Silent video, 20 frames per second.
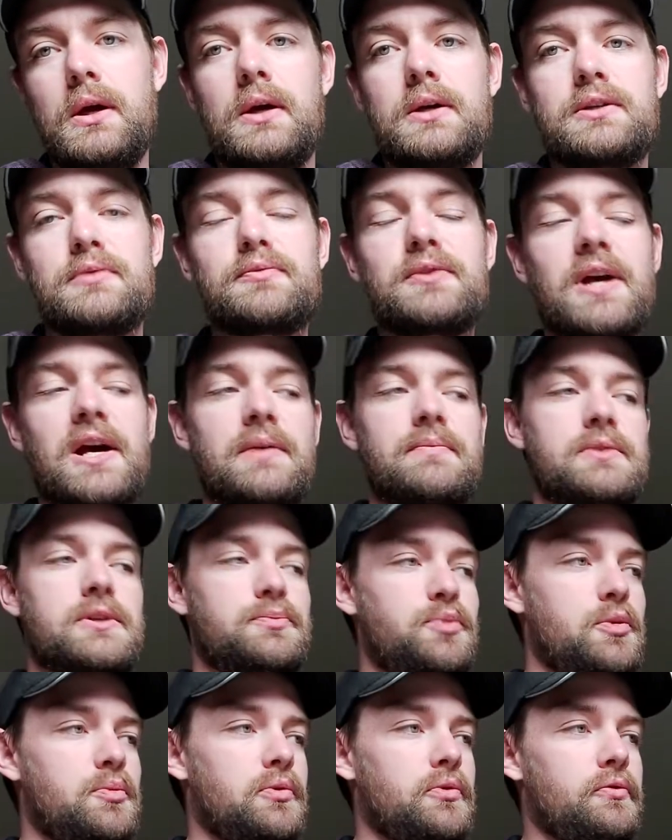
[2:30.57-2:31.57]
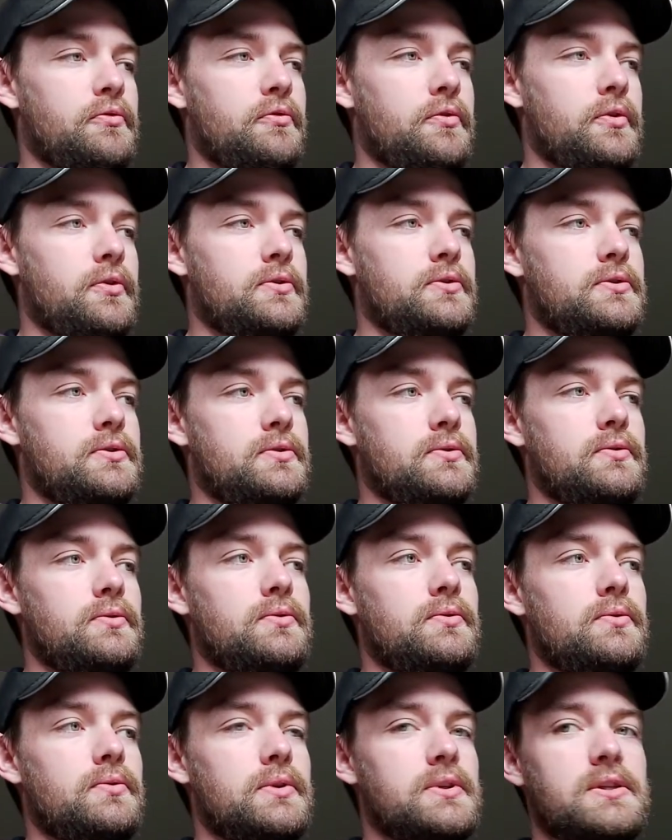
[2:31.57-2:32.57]
Sometimes people refer
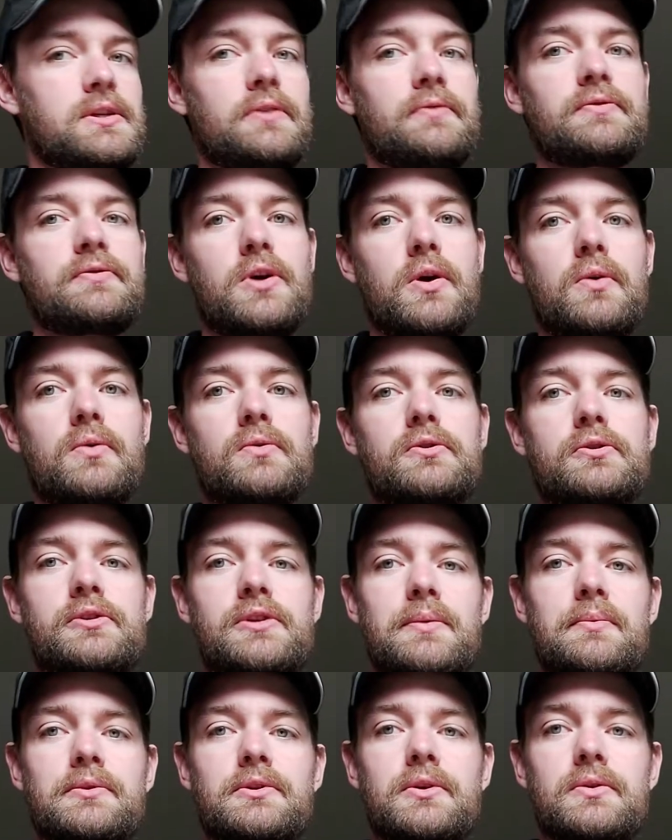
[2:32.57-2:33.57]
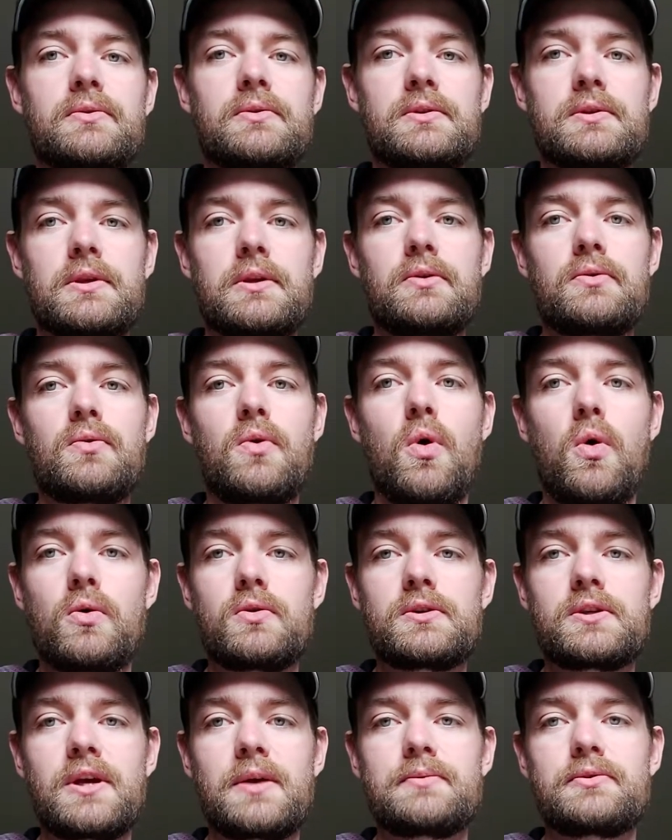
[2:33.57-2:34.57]
to, instead of tones or semitones, they do whole
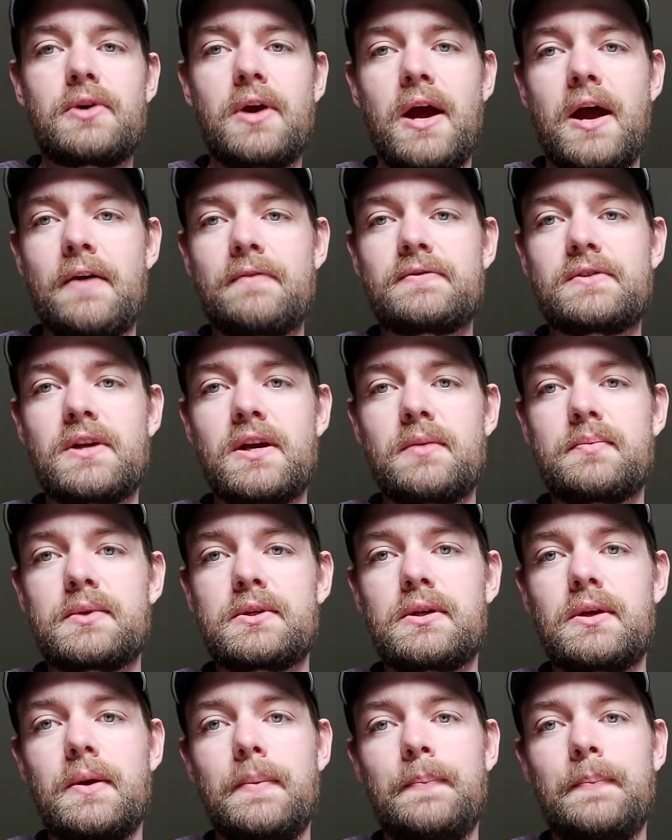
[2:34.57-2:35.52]
steps or half steps.